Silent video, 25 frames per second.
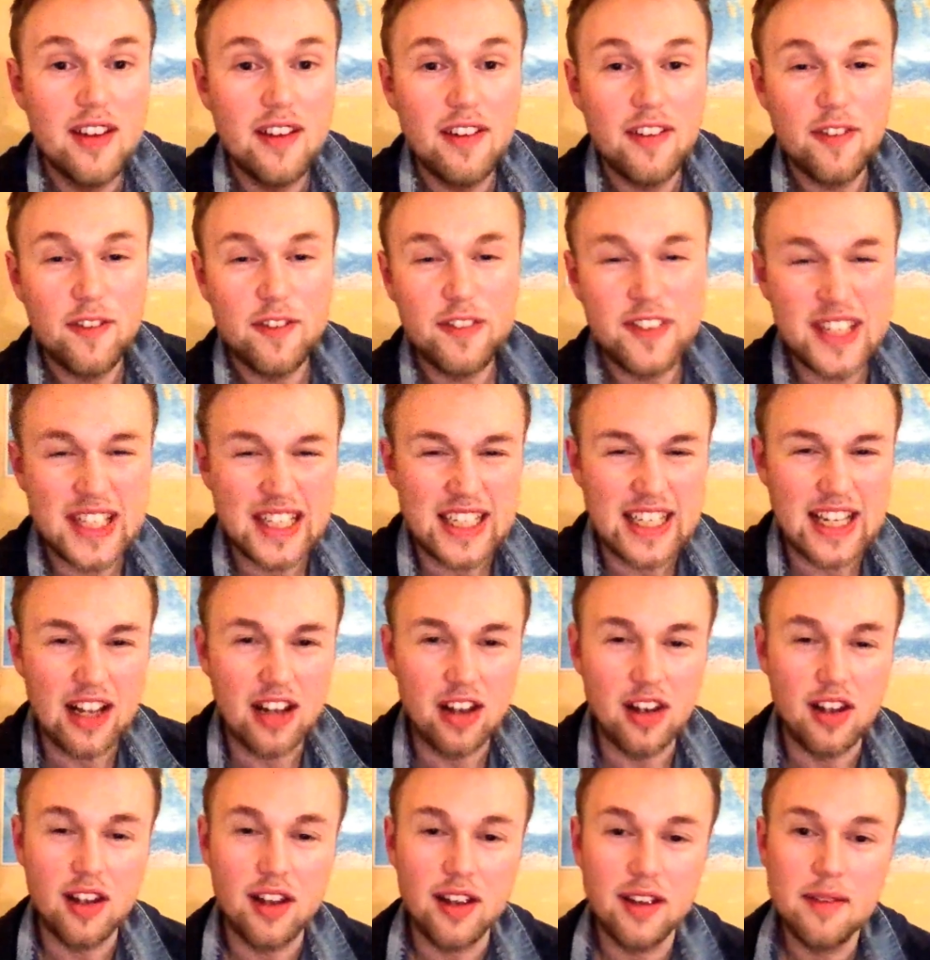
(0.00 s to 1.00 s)

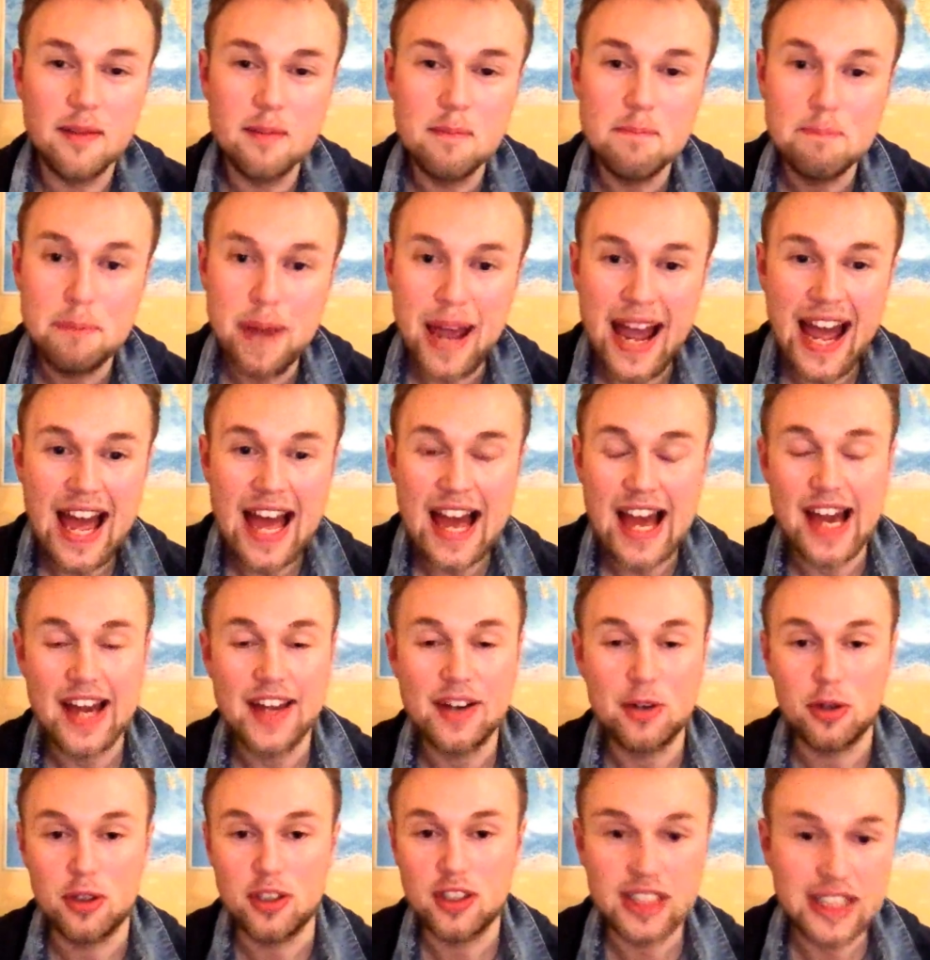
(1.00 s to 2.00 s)
feel bad
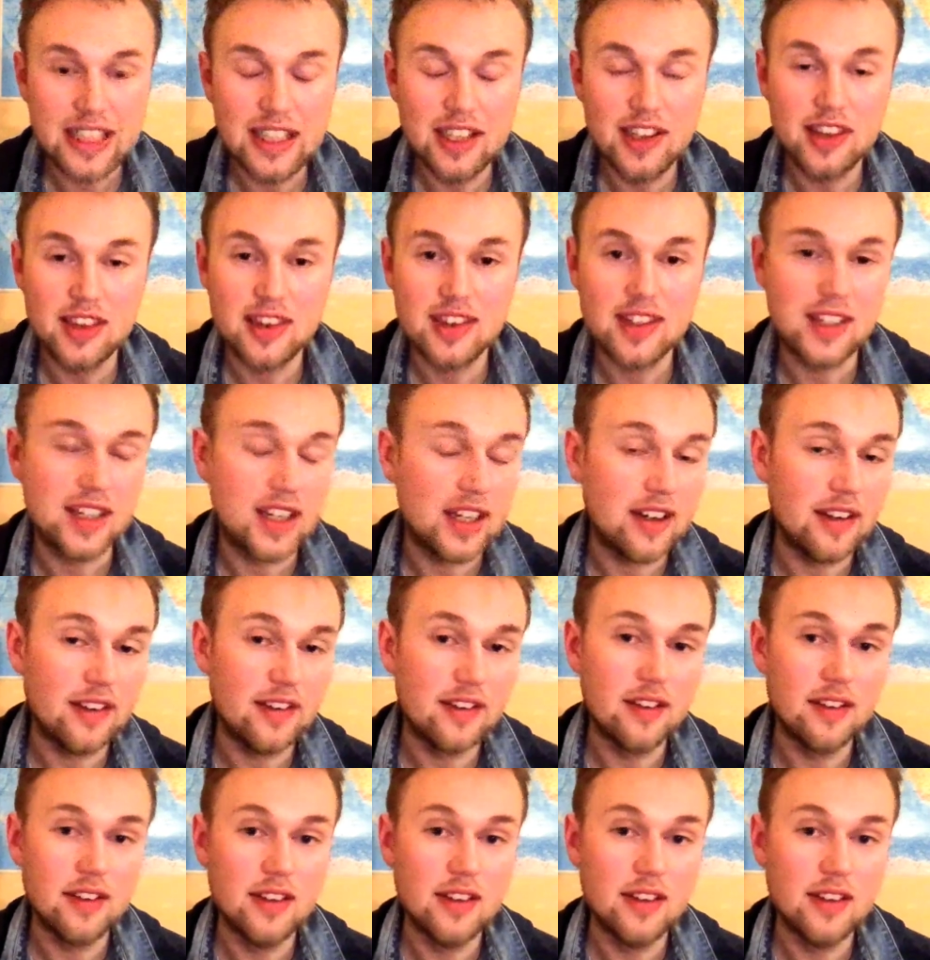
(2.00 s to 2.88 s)
or guilty,